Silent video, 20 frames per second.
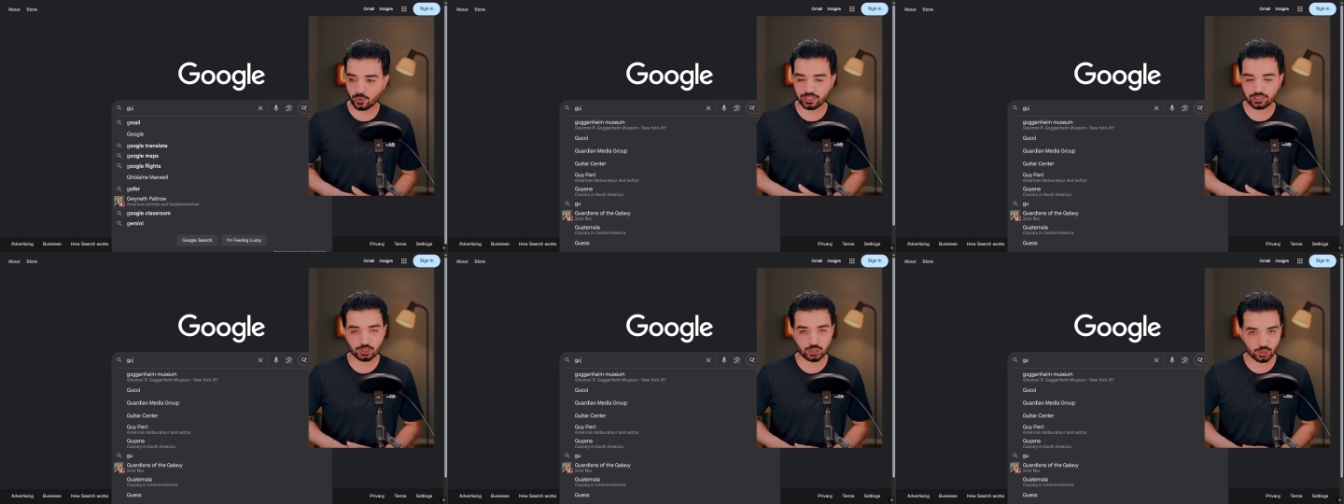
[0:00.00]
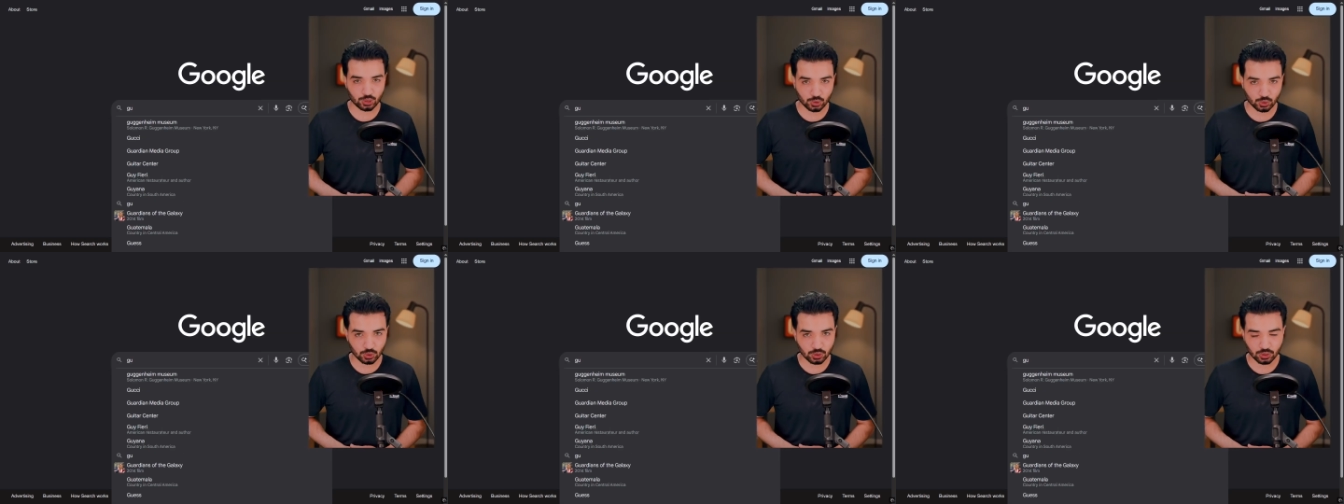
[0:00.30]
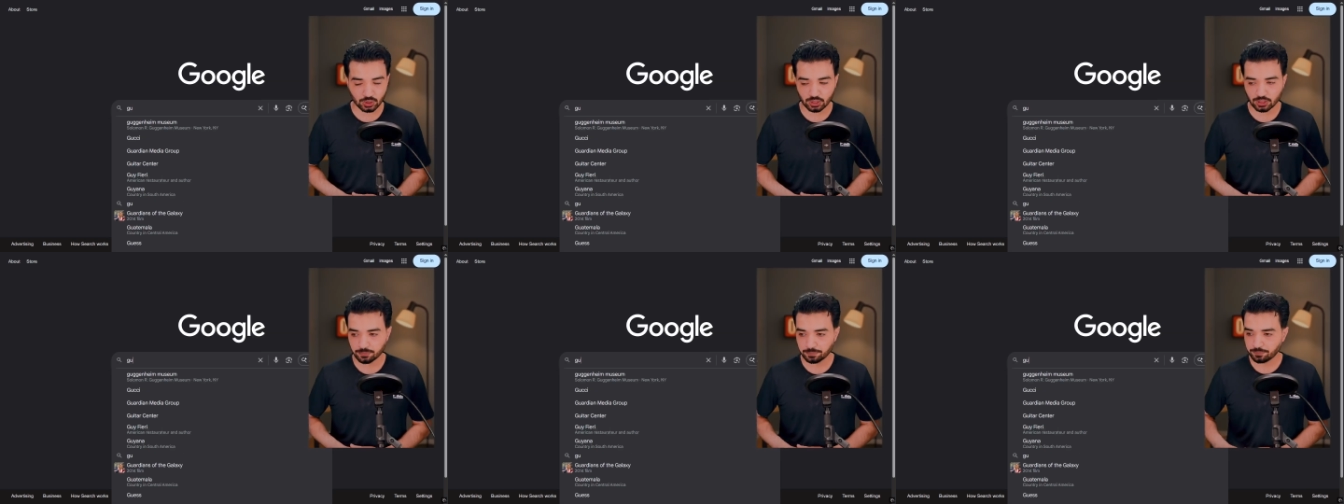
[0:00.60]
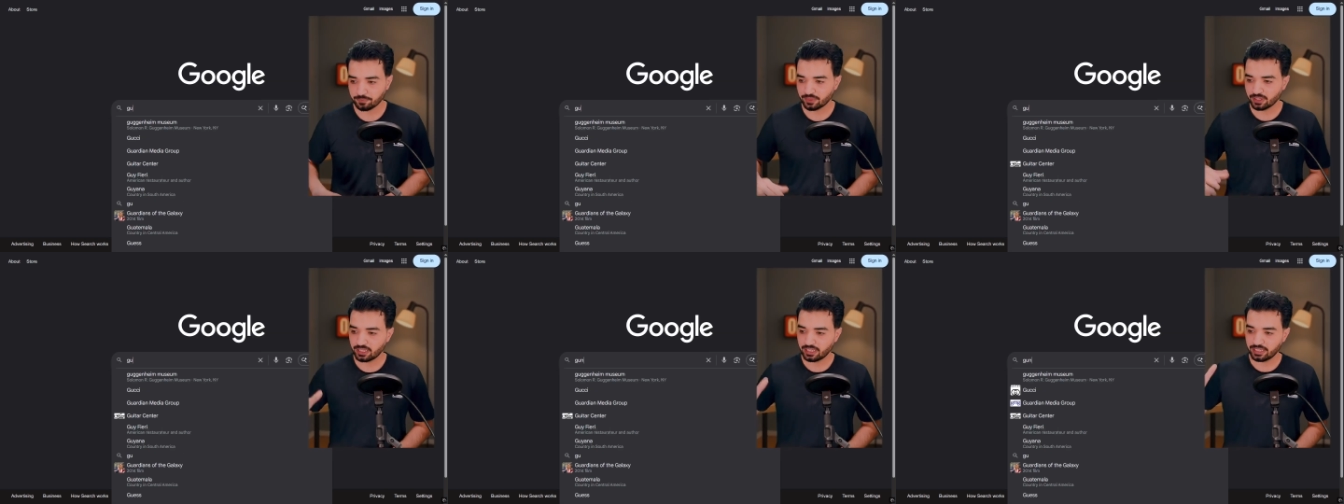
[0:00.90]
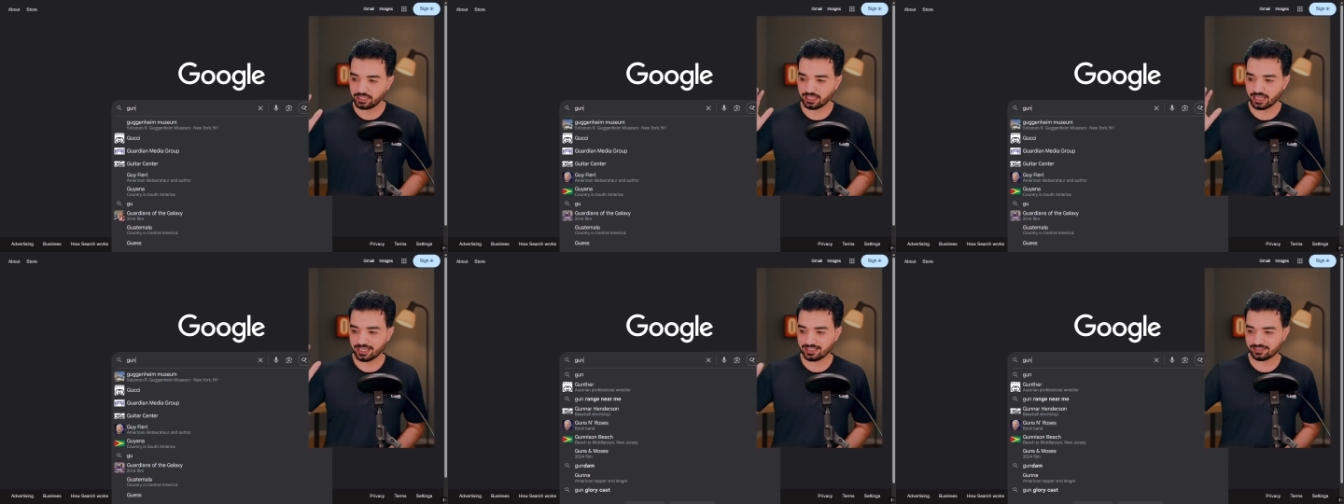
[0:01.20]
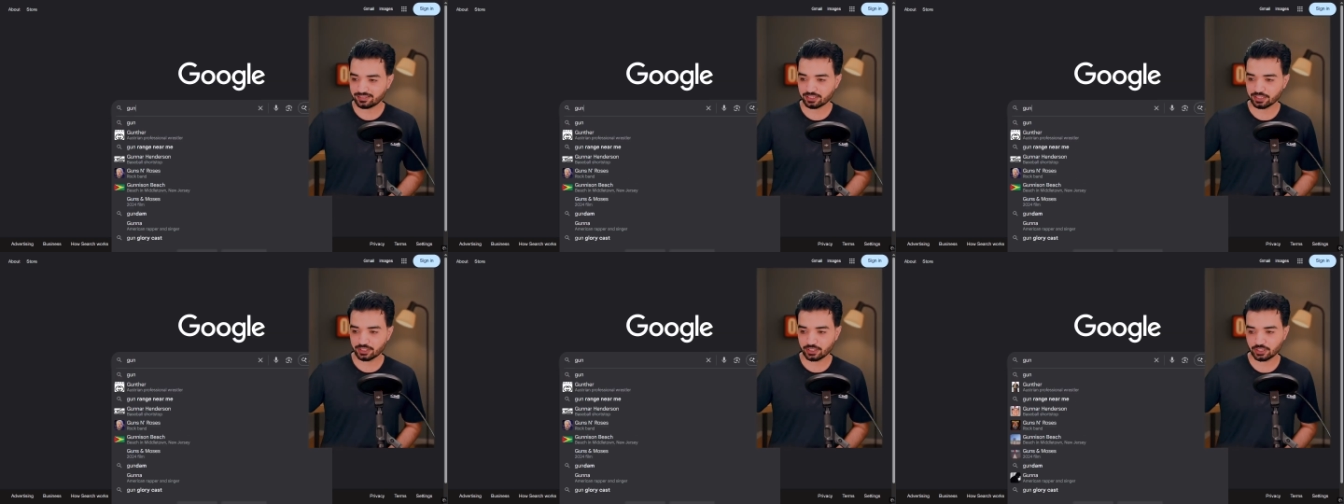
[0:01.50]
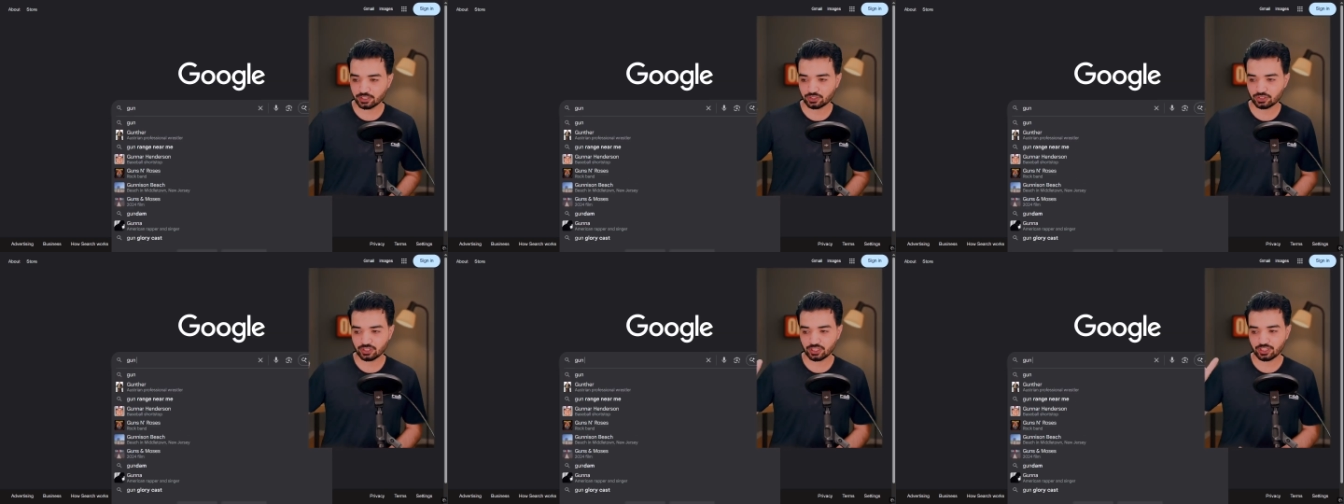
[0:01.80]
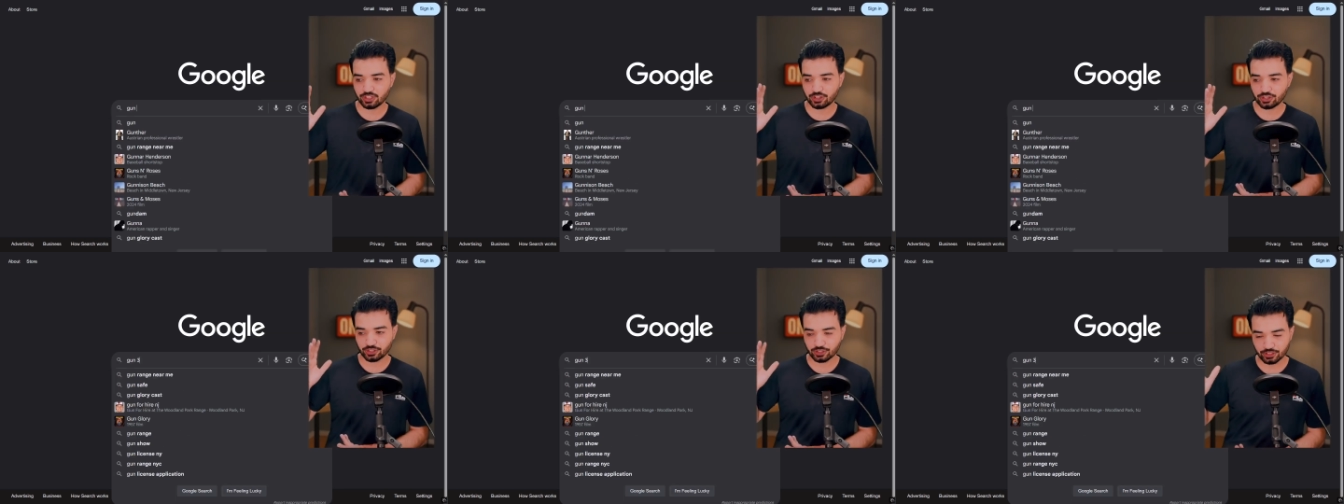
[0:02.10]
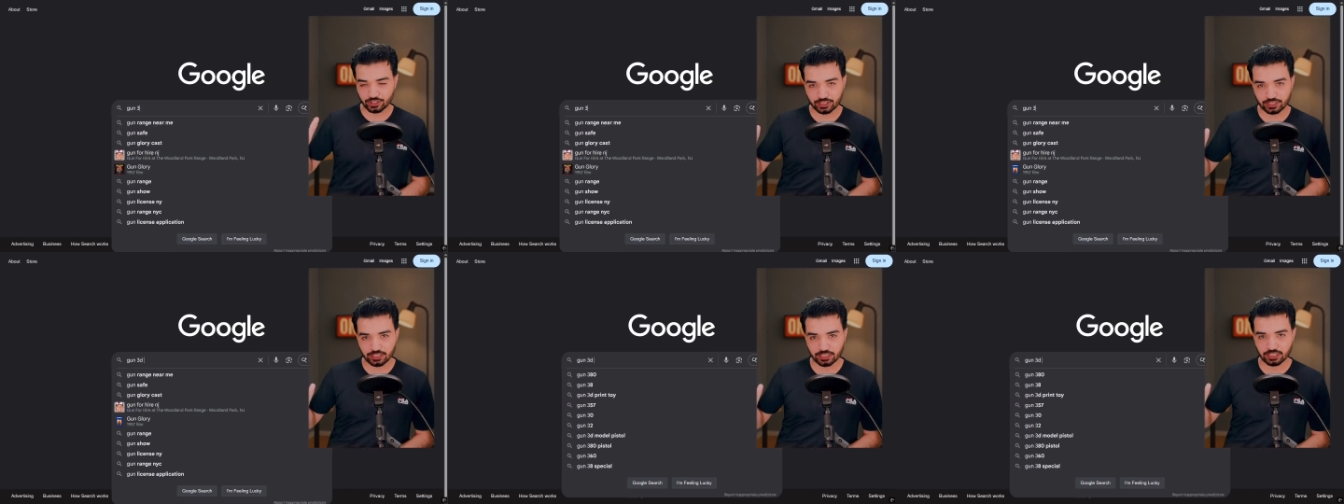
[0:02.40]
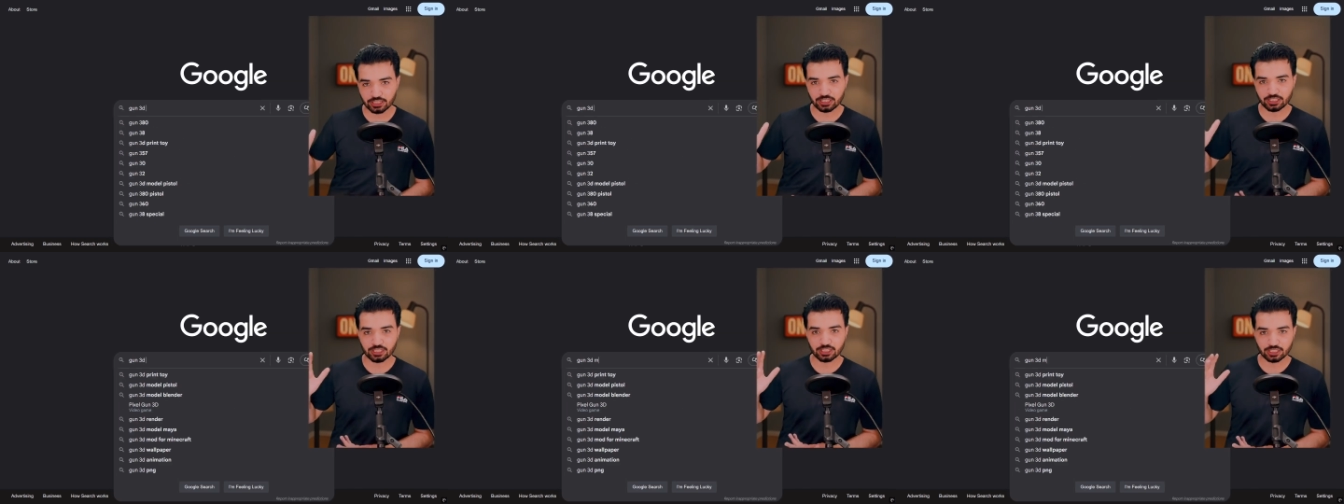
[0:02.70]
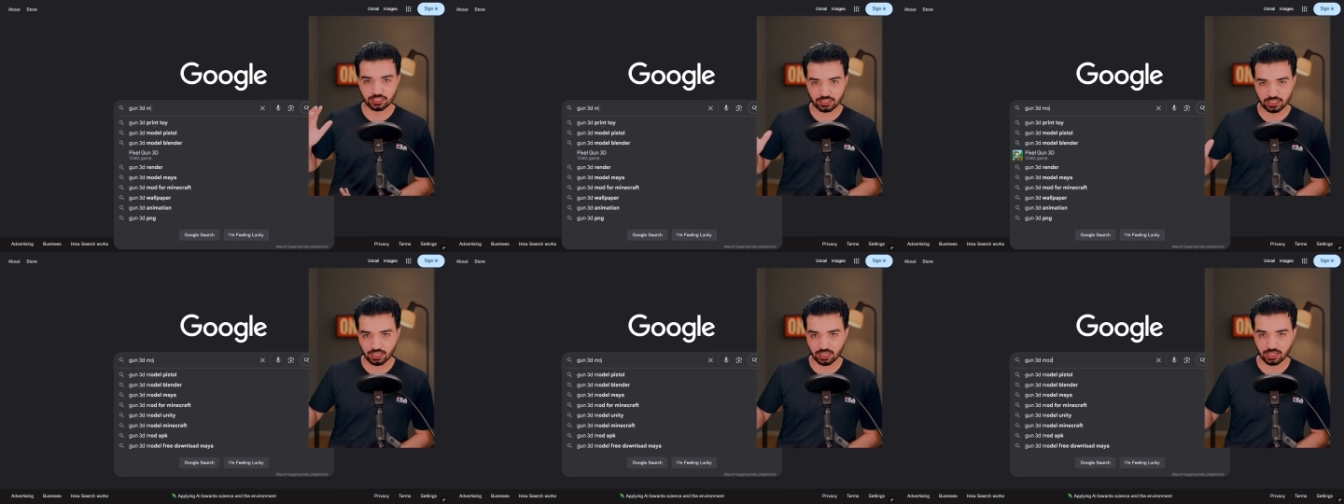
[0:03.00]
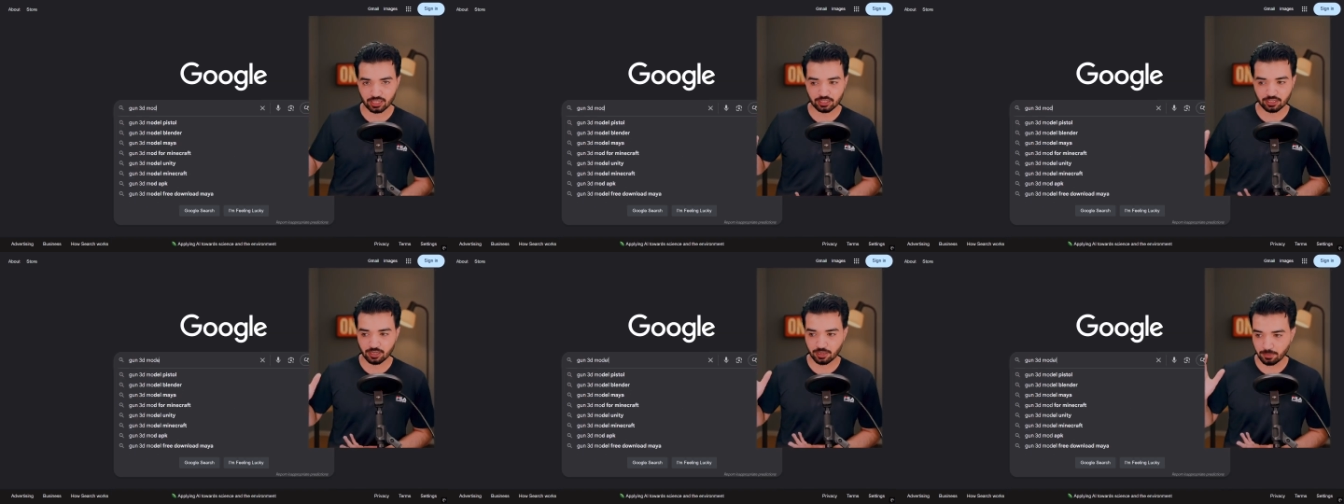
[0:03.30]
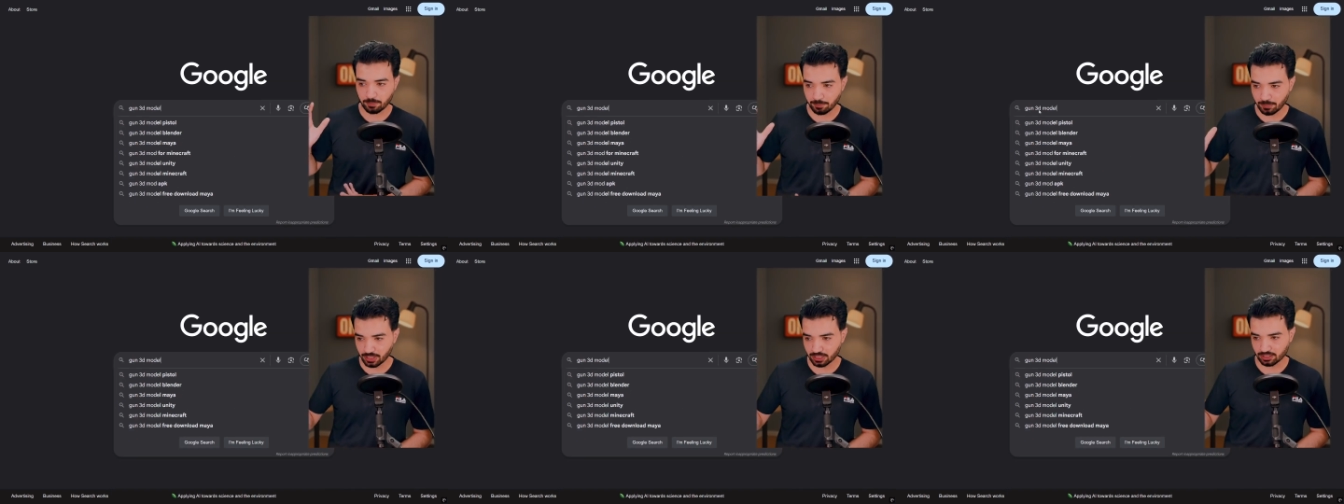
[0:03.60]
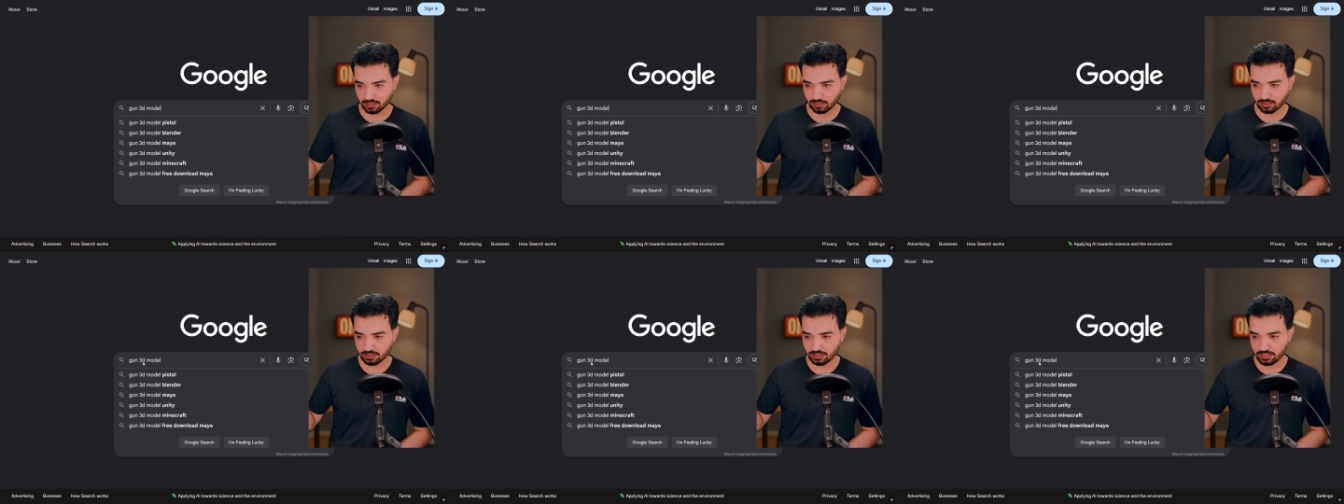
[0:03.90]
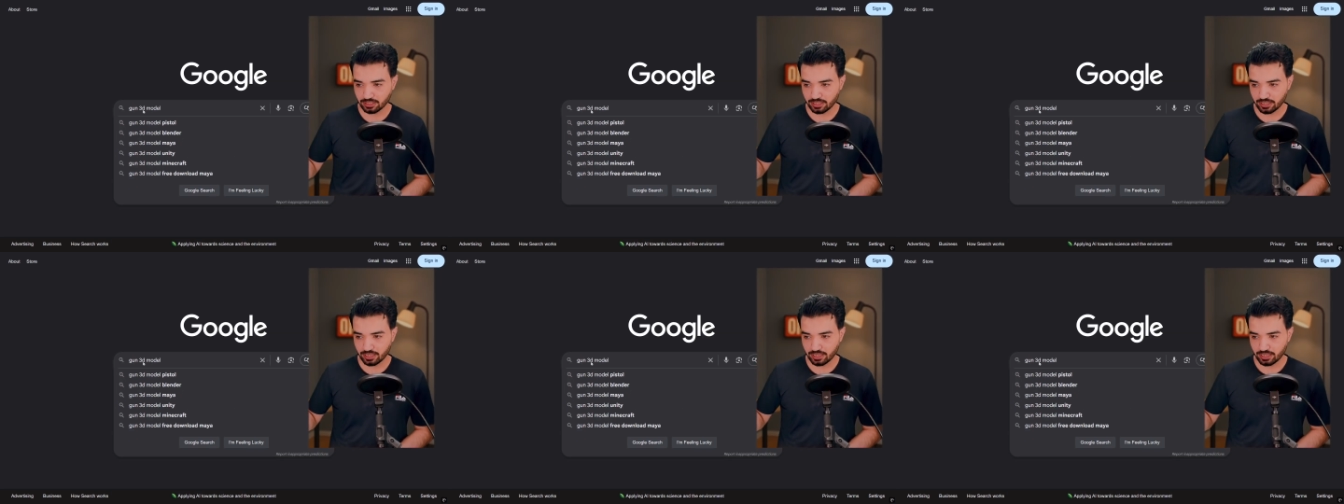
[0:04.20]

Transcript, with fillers: went to Google and I search 3D gun model